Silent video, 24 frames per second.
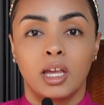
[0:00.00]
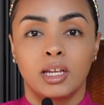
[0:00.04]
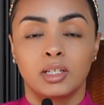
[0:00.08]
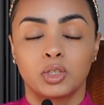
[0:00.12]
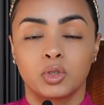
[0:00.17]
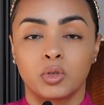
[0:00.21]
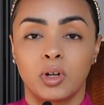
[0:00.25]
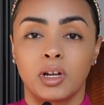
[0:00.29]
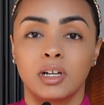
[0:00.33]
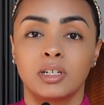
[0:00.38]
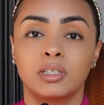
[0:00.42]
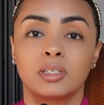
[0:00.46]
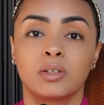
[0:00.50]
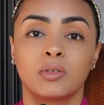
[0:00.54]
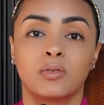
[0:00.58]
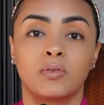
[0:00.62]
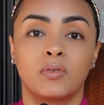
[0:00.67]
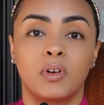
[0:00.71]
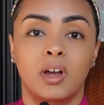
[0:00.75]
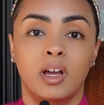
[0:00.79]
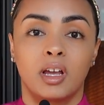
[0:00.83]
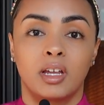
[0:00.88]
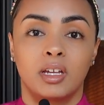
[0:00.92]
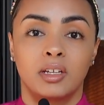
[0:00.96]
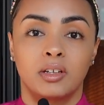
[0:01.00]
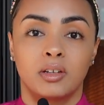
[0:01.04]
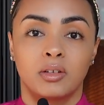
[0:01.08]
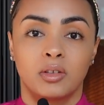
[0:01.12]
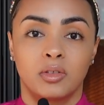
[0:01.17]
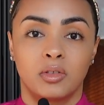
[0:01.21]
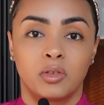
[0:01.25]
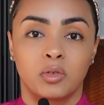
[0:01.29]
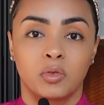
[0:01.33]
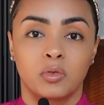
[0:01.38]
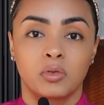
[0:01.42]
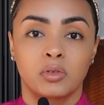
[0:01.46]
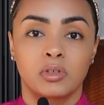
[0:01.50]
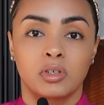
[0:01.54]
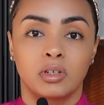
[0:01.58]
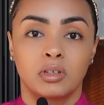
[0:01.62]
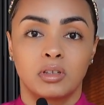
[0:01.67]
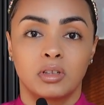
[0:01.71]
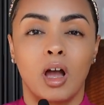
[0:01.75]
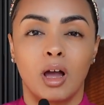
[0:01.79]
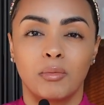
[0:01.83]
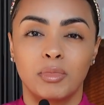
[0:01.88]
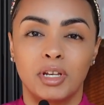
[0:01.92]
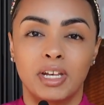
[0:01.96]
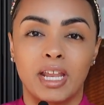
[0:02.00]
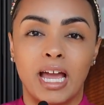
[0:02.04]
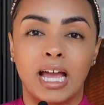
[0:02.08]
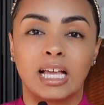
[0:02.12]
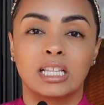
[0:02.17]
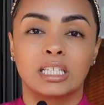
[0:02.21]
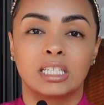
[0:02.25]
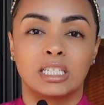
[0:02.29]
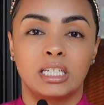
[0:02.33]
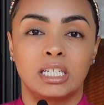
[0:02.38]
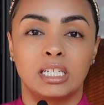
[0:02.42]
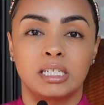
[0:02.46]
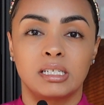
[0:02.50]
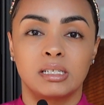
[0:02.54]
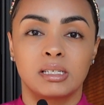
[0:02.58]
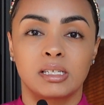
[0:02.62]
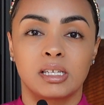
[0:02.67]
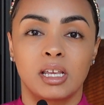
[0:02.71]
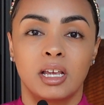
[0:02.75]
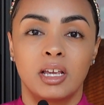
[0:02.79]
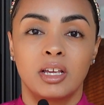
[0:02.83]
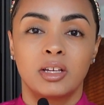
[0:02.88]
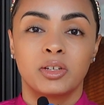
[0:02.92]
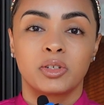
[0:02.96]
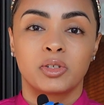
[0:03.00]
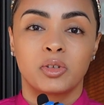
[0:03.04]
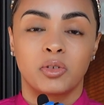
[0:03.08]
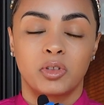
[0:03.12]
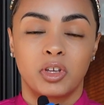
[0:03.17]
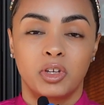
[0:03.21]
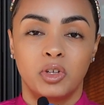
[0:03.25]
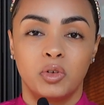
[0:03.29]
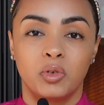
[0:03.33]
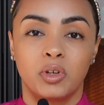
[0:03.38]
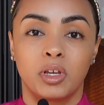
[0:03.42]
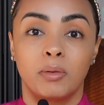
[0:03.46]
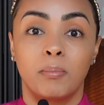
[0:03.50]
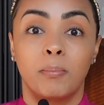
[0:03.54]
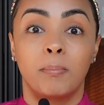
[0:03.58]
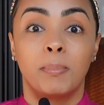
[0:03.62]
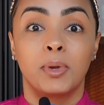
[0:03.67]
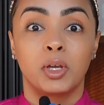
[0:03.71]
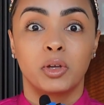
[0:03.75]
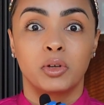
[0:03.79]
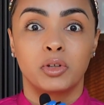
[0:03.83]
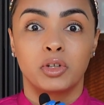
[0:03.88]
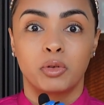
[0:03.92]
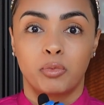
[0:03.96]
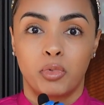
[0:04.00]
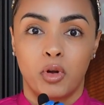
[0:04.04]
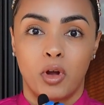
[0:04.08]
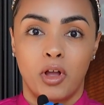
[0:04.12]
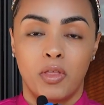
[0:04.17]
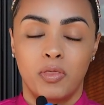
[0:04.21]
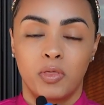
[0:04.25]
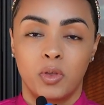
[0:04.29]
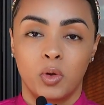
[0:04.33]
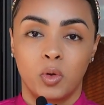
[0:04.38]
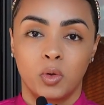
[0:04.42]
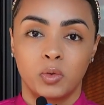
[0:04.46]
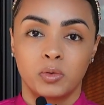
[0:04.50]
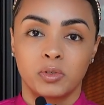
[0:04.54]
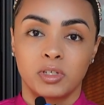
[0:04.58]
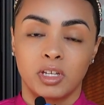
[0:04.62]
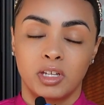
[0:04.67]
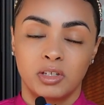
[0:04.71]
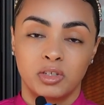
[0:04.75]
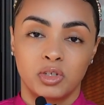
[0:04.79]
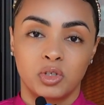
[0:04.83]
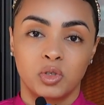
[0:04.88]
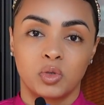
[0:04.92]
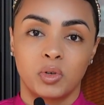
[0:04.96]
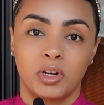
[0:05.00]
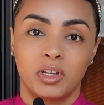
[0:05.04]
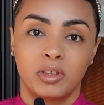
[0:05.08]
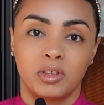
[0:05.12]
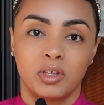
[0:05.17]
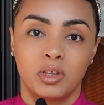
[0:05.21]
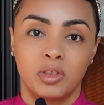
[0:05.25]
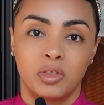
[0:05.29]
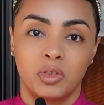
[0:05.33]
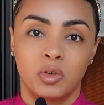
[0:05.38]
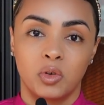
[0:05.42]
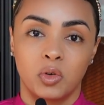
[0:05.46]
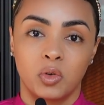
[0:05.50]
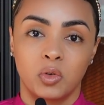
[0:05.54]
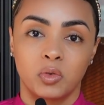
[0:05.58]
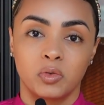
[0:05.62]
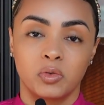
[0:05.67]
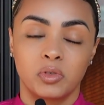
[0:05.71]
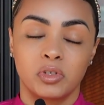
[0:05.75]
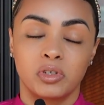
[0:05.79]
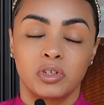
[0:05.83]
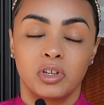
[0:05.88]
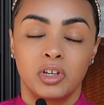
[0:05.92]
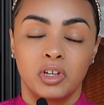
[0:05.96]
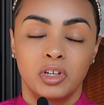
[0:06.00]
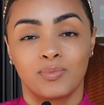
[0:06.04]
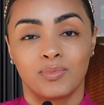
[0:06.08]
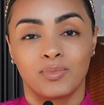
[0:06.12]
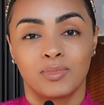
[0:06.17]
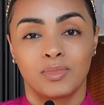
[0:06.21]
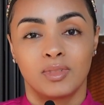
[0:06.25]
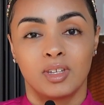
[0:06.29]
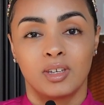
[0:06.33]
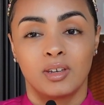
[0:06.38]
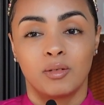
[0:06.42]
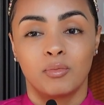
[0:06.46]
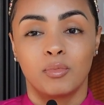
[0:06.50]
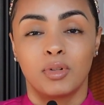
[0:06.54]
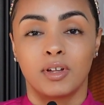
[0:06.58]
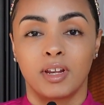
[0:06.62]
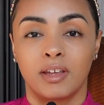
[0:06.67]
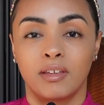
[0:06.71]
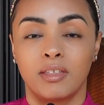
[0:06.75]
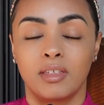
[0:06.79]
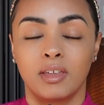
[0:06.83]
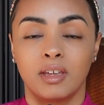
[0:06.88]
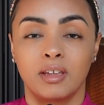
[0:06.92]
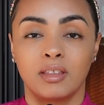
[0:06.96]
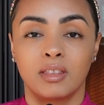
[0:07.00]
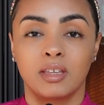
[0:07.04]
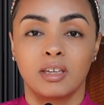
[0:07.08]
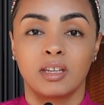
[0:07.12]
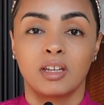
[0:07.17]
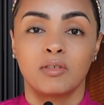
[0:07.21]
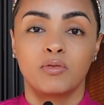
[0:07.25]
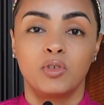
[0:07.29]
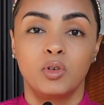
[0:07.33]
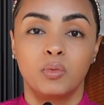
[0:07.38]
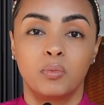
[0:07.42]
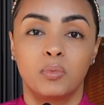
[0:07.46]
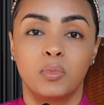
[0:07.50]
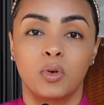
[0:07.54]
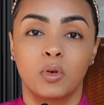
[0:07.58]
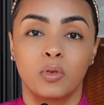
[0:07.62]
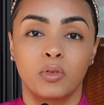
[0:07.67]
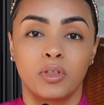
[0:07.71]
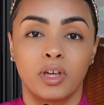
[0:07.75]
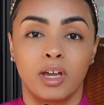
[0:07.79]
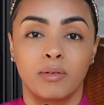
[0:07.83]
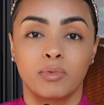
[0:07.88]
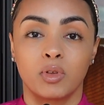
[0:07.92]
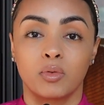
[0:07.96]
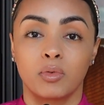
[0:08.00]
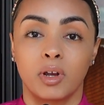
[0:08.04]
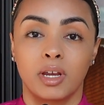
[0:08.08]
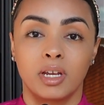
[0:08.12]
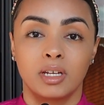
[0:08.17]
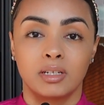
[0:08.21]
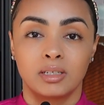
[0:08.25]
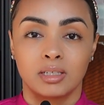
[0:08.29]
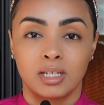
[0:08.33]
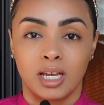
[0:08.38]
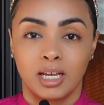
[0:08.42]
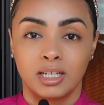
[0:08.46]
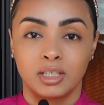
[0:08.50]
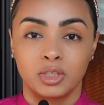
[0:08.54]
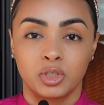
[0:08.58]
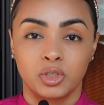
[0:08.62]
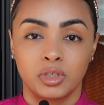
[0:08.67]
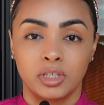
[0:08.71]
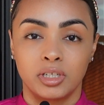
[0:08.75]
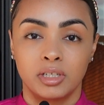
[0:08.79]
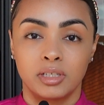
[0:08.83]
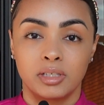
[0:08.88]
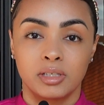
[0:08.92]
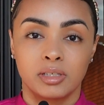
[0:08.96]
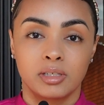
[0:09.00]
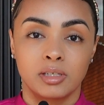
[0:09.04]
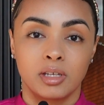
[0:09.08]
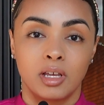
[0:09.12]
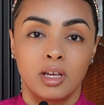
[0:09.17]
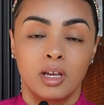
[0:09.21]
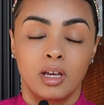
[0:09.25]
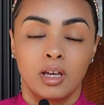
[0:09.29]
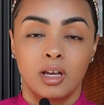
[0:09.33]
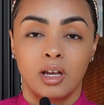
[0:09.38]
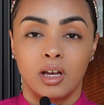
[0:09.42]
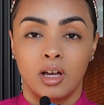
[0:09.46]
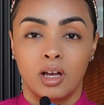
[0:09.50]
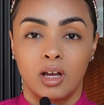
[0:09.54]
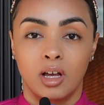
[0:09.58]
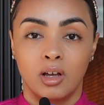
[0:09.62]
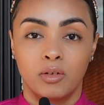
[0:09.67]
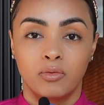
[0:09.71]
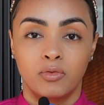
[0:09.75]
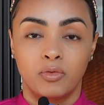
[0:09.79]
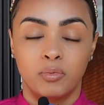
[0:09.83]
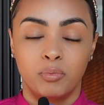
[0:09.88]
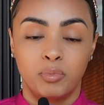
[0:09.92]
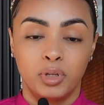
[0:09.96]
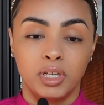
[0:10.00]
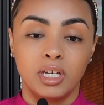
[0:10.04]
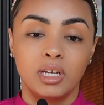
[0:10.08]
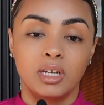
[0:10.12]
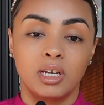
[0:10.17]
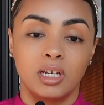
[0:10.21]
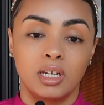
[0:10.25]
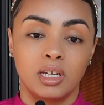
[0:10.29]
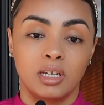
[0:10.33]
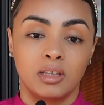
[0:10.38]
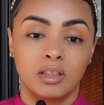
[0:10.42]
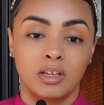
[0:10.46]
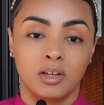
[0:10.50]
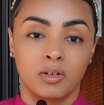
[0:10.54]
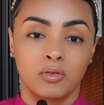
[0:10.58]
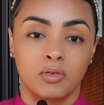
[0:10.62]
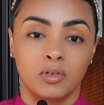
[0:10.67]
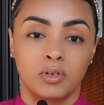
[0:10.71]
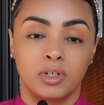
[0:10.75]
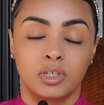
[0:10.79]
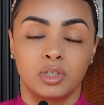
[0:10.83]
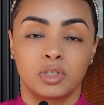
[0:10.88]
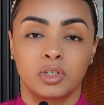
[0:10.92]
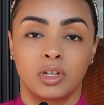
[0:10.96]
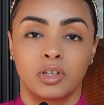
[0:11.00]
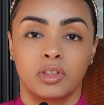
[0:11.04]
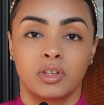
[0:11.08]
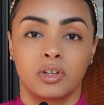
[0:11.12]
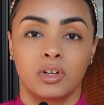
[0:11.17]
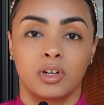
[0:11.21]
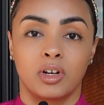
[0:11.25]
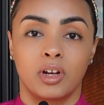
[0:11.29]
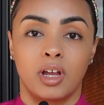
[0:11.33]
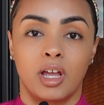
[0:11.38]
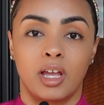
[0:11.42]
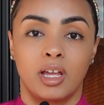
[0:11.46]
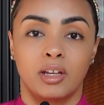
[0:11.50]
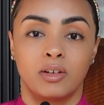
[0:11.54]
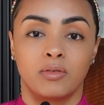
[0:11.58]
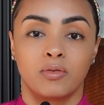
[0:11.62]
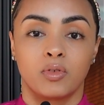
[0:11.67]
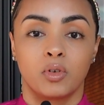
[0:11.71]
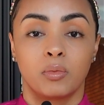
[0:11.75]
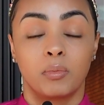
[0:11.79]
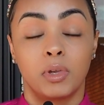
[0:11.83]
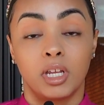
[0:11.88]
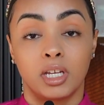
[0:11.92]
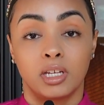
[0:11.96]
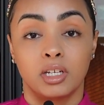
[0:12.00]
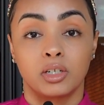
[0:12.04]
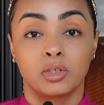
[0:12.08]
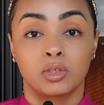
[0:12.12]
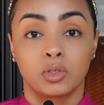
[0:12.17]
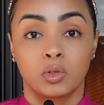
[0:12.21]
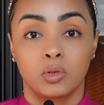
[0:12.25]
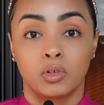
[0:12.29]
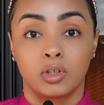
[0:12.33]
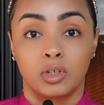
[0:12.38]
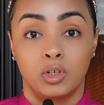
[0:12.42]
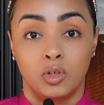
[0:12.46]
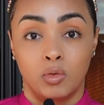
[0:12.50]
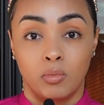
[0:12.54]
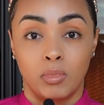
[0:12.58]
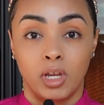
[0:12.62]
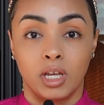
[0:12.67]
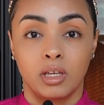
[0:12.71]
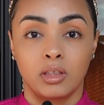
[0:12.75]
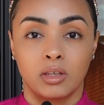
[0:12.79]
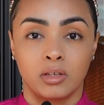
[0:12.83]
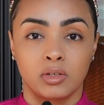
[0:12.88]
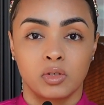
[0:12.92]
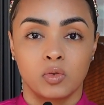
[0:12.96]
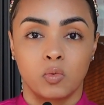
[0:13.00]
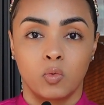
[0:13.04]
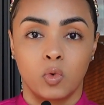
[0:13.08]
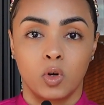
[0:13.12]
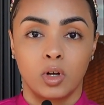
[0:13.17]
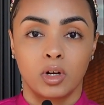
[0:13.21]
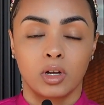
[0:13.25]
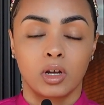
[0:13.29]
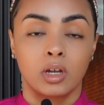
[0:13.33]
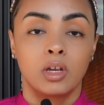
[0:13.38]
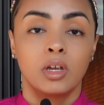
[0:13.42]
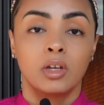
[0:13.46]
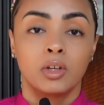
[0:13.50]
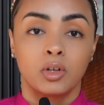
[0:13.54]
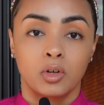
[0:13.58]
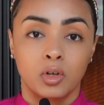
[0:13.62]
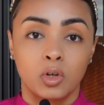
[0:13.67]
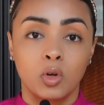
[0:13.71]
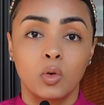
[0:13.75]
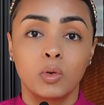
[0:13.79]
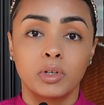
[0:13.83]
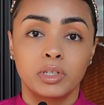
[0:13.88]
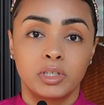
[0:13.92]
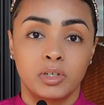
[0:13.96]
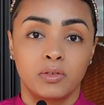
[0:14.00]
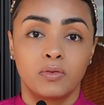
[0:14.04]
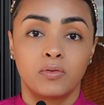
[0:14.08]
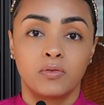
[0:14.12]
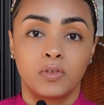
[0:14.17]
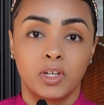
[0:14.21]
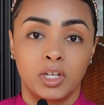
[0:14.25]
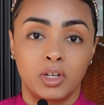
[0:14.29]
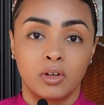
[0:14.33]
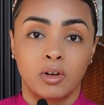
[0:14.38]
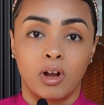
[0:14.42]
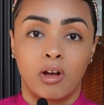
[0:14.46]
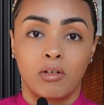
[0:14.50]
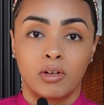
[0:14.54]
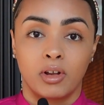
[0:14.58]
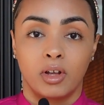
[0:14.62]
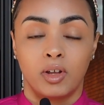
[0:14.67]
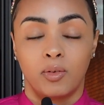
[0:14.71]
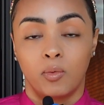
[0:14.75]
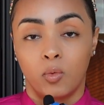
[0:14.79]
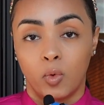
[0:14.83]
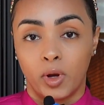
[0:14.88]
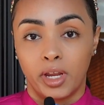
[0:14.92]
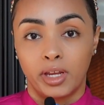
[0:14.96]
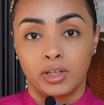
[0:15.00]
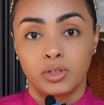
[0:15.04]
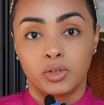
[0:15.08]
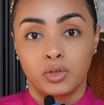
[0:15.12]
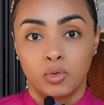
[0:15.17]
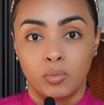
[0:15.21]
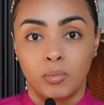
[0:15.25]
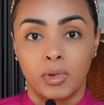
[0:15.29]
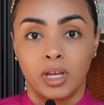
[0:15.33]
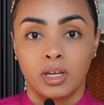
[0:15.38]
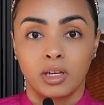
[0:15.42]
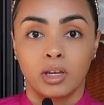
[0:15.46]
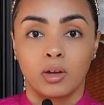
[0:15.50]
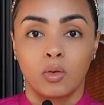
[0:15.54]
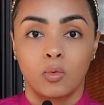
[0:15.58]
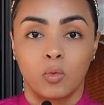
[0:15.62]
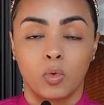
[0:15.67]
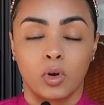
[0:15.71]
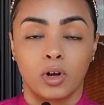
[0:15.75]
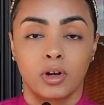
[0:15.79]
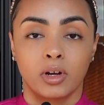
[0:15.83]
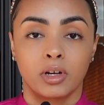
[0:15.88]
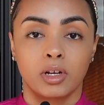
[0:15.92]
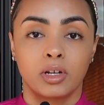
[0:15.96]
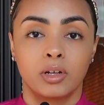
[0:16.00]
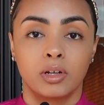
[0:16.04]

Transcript: and trying to find those commonalities so that you can build upon those and strengthen those. But I think that if you both have the right intentions of being there for each other and for making sure that you make this work, you're going to figure out a way to make it work.